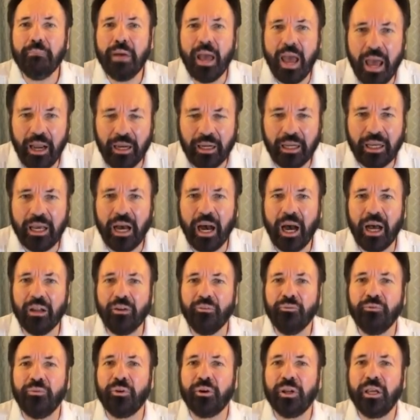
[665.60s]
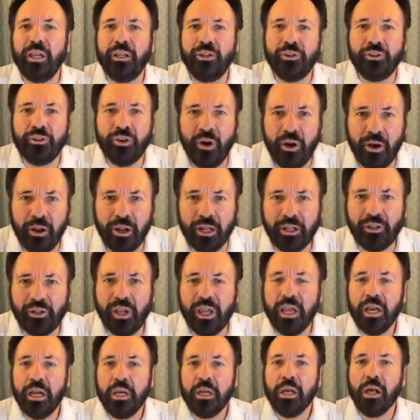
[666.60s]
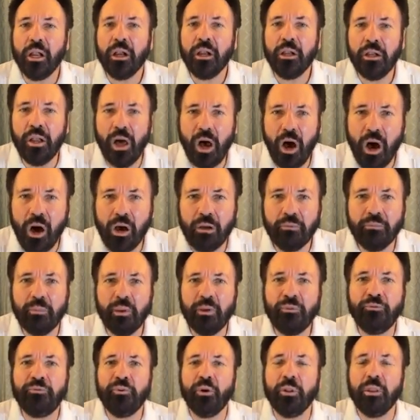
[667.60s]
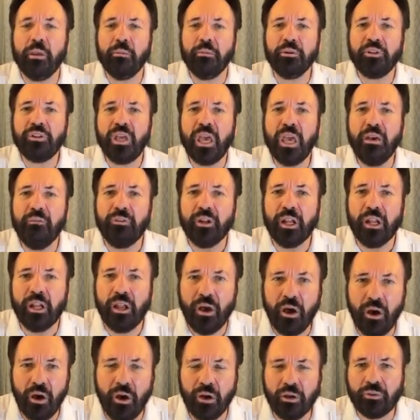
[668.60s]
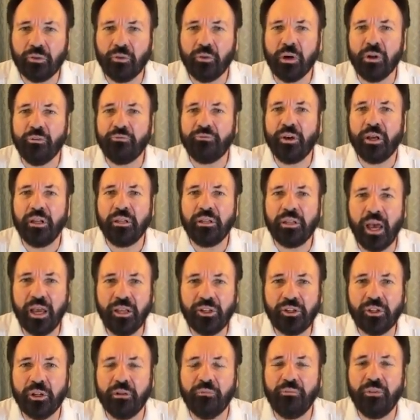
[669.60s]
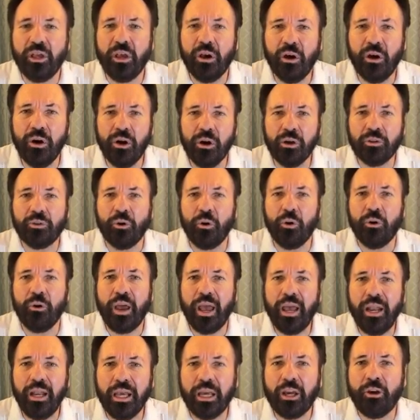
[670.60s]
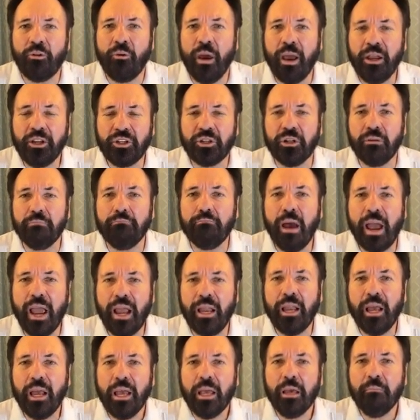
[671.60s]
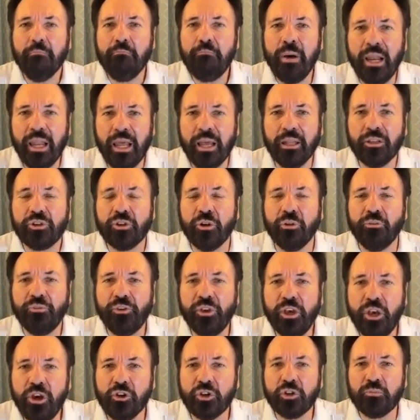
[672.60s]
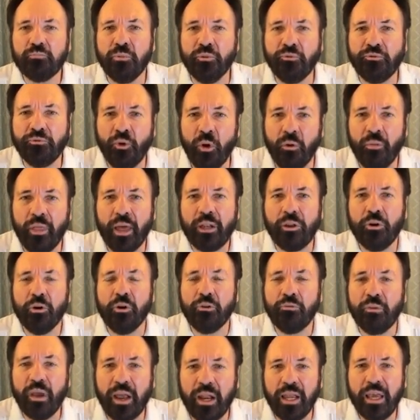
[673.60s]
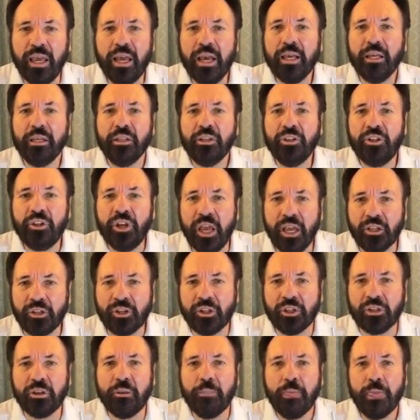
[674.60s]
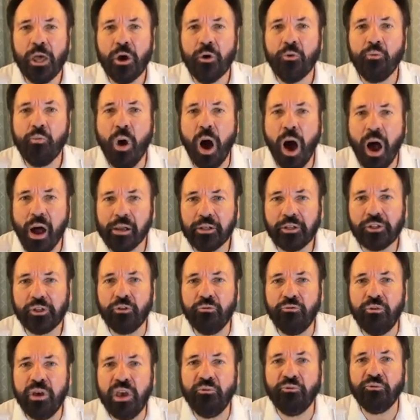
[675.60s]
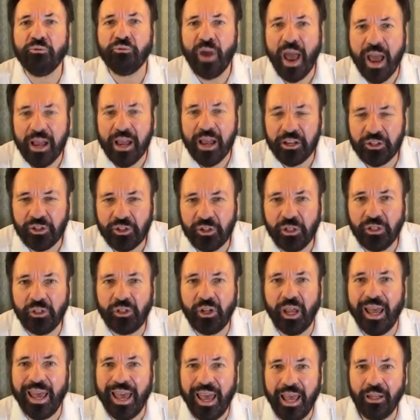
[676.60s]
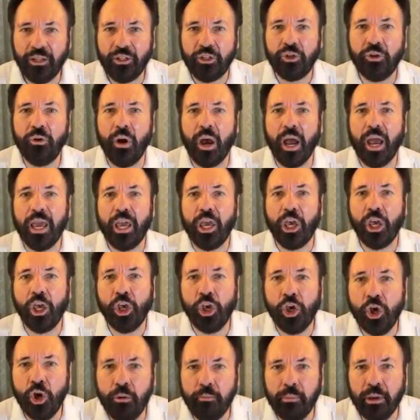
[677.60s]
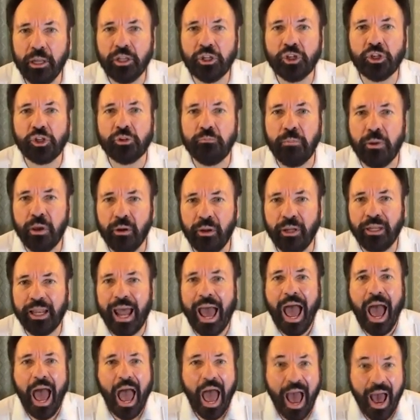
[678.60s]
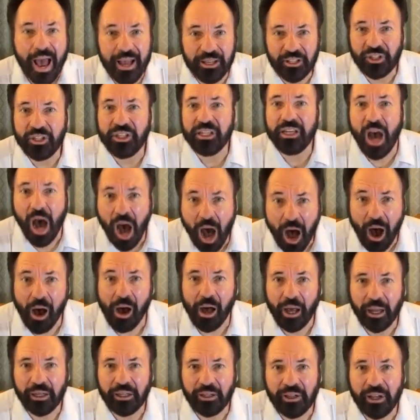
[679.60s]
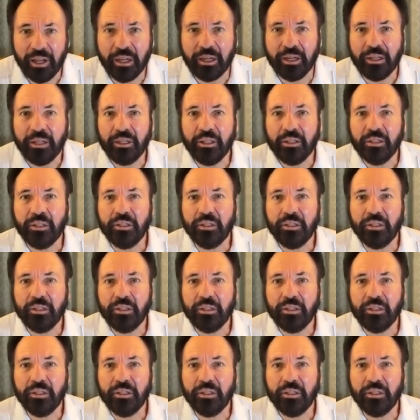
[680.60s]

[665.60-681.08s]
mankind for eternity, long before there was even an earth or a foundation of the earth or any creation made, billions of years before that already, Jesus was refashioned into a human spirit as God